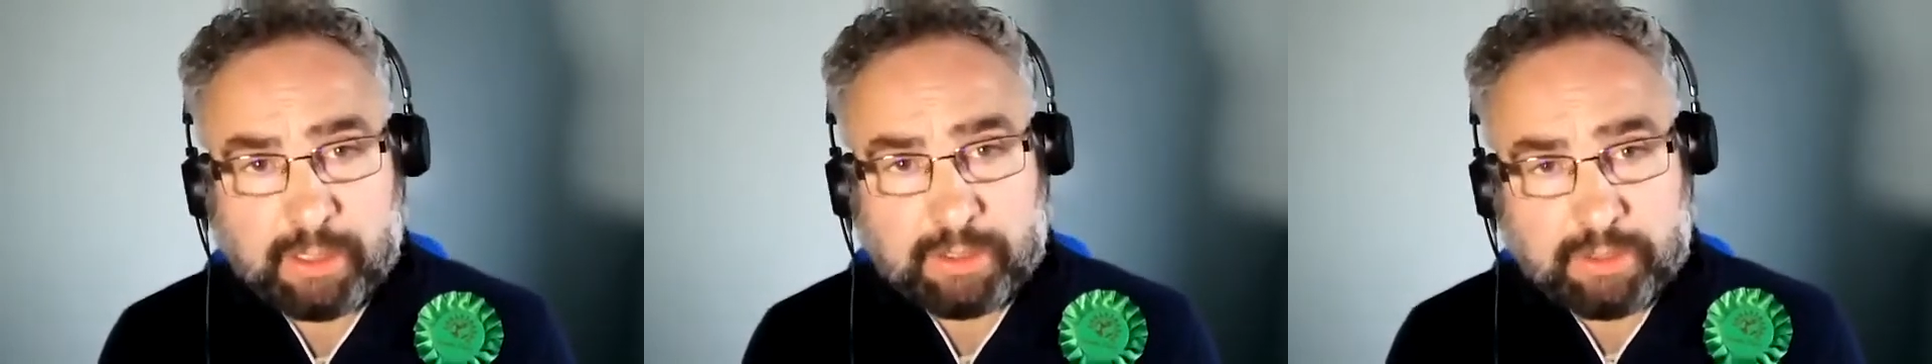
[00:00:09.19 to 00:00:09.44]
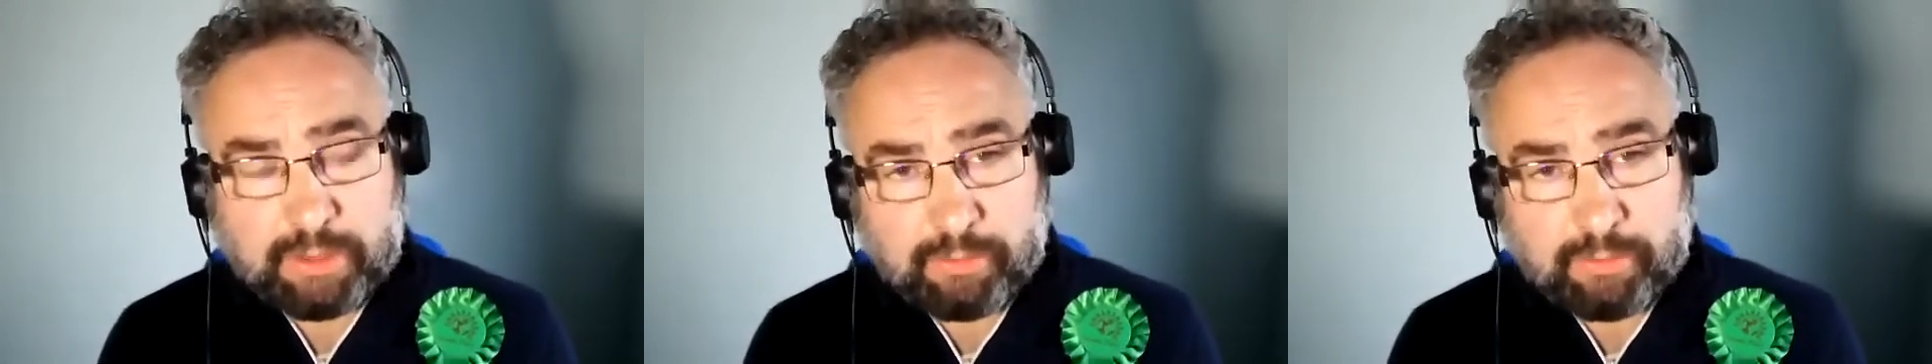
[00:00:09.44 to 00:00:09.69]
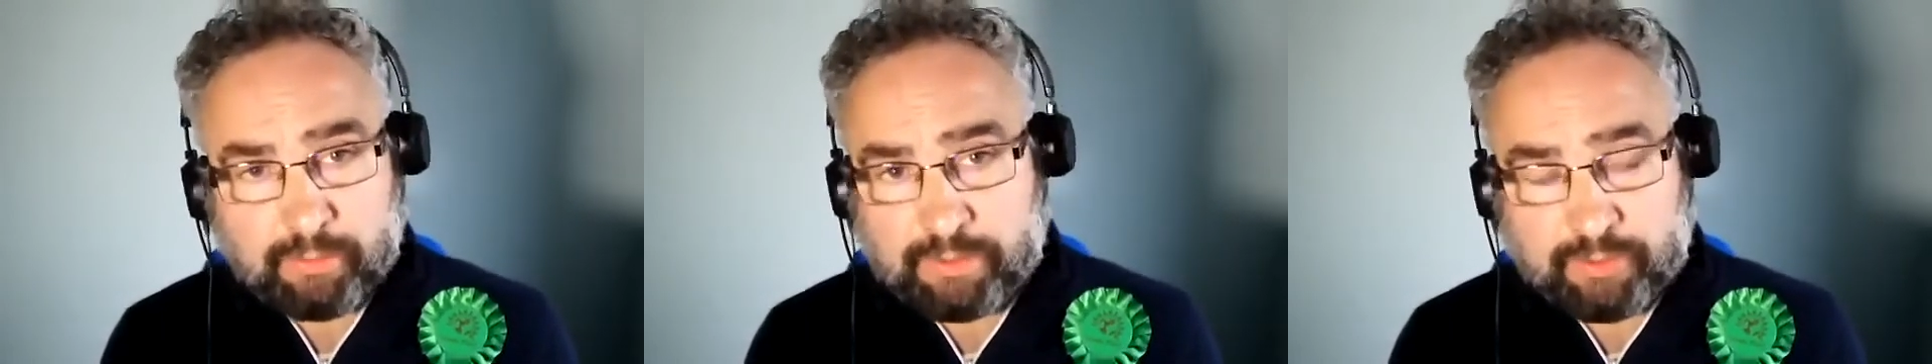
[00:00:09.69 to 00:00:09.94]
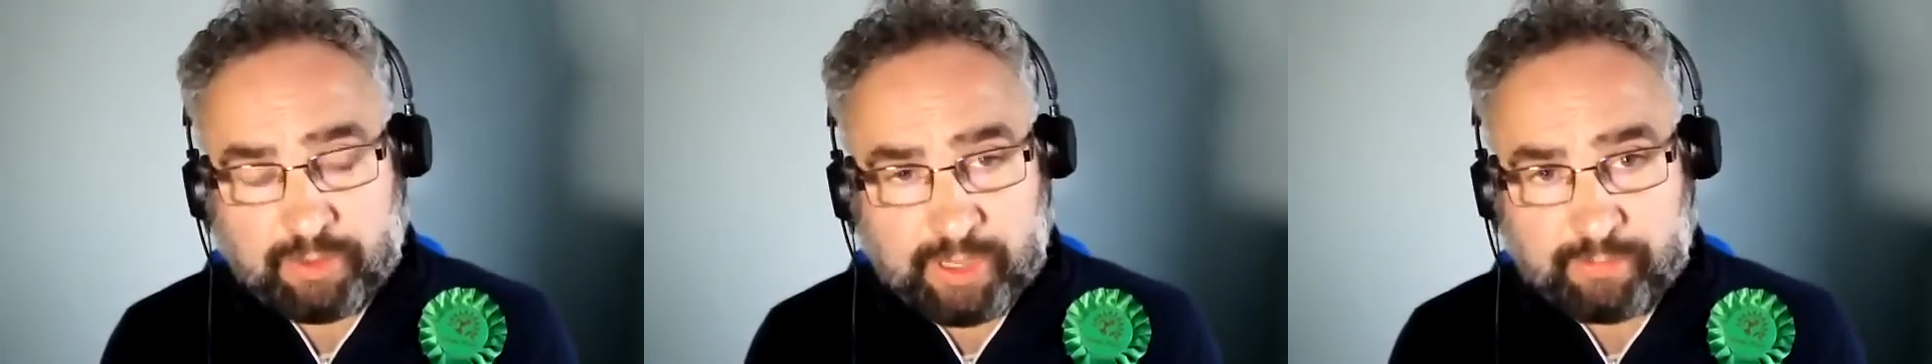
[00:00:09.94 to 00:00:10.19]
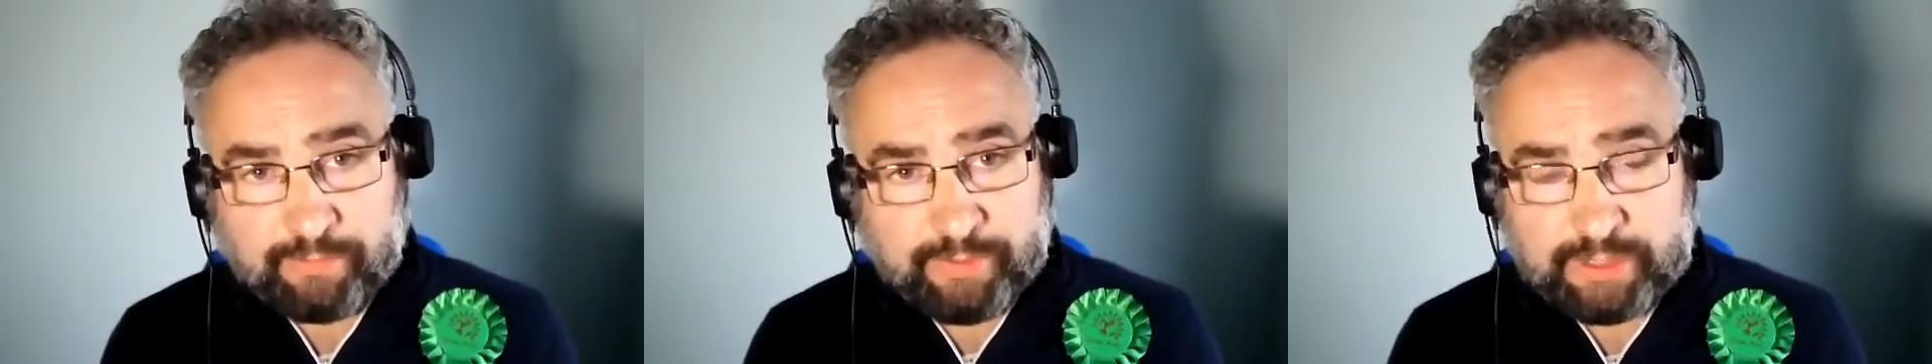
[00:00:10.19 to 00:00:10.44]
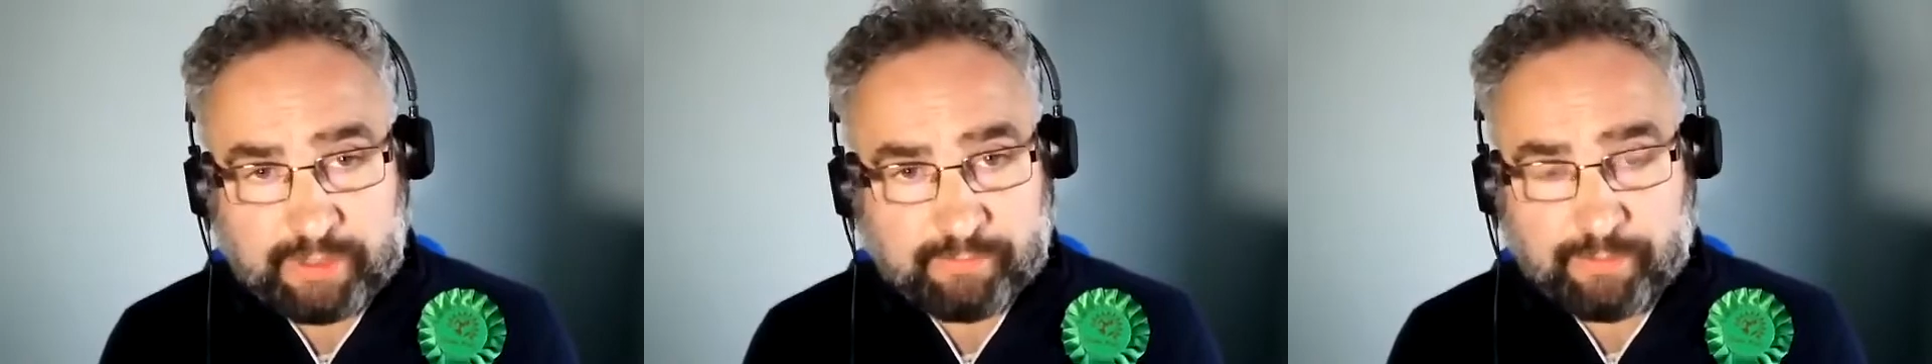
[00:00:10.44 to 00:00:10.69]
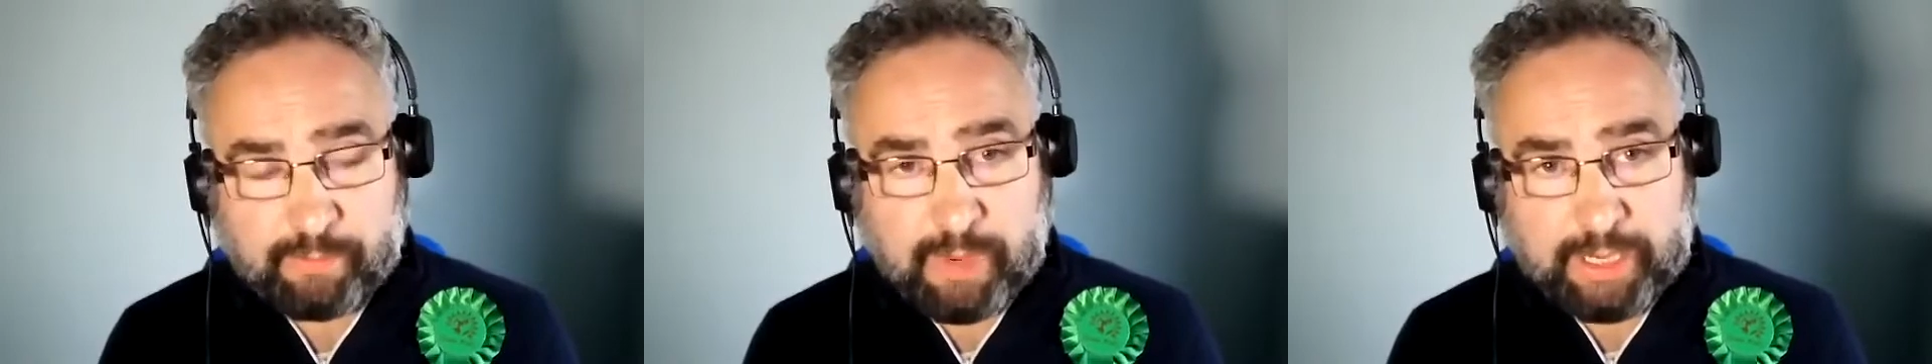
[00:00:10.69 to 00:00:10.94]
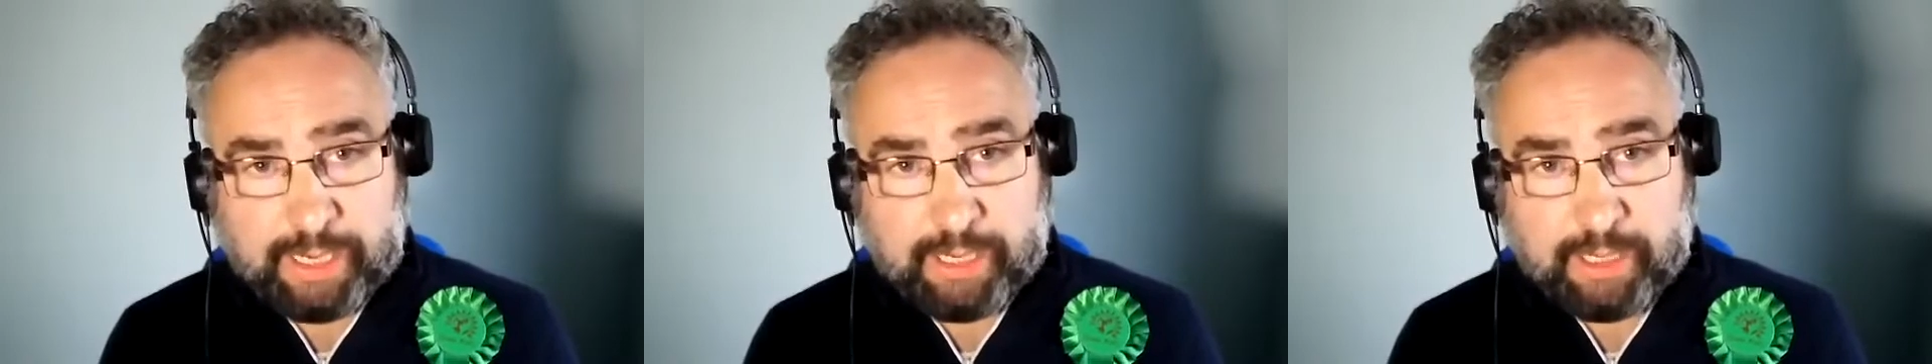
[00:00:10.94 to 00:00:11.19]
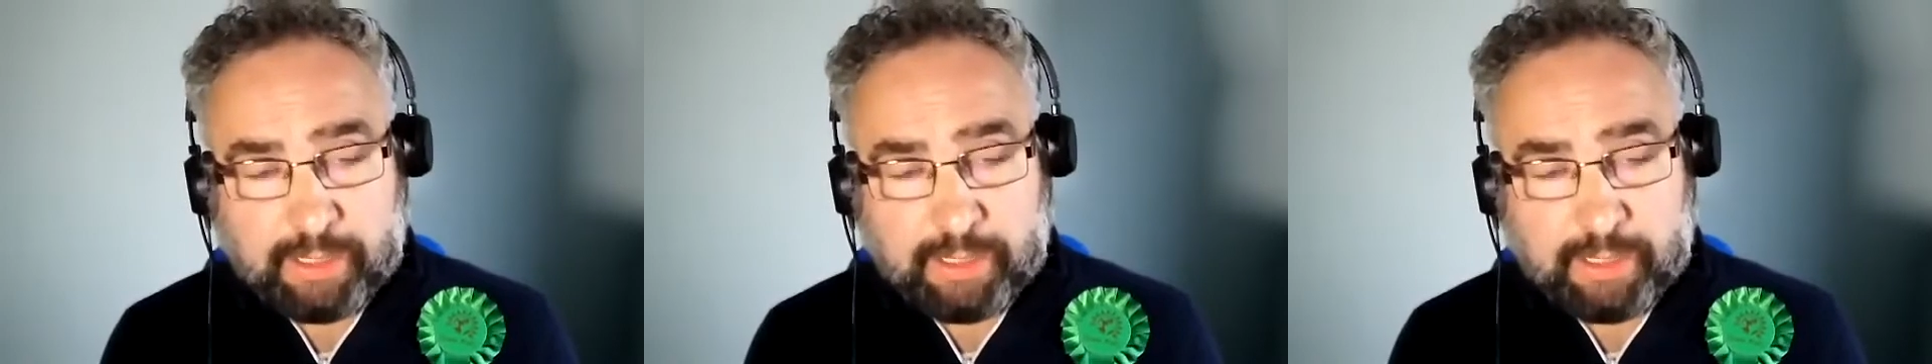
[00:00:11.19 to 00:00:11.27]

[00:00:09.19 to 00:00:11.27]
to try and fleece it for money